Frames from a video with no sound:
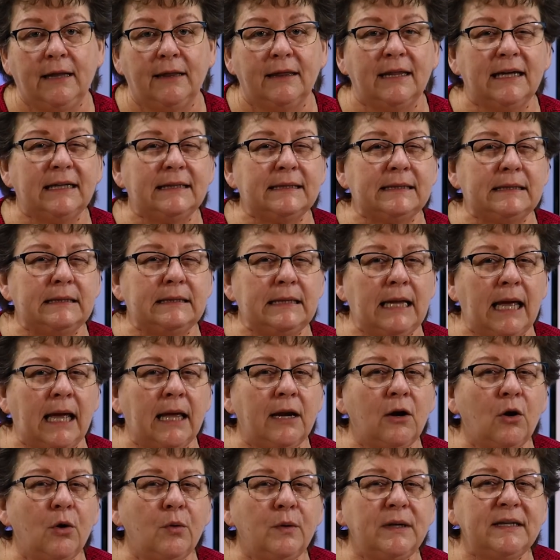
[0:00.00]
That's not
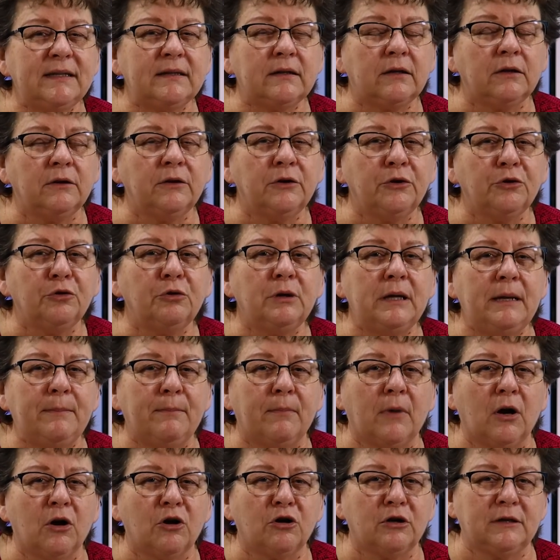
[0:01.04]
always clearly
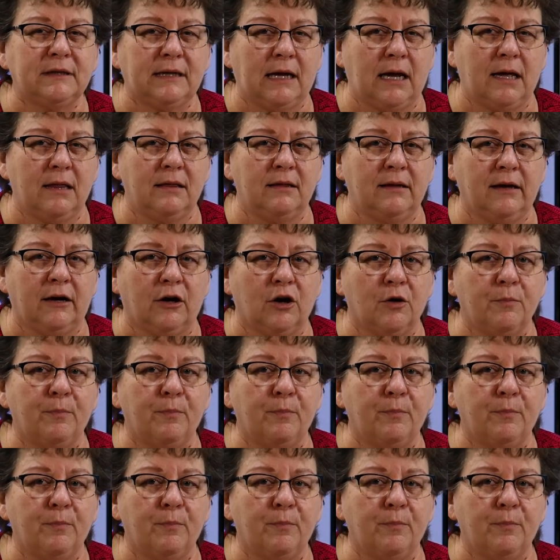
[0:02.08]
marked on there,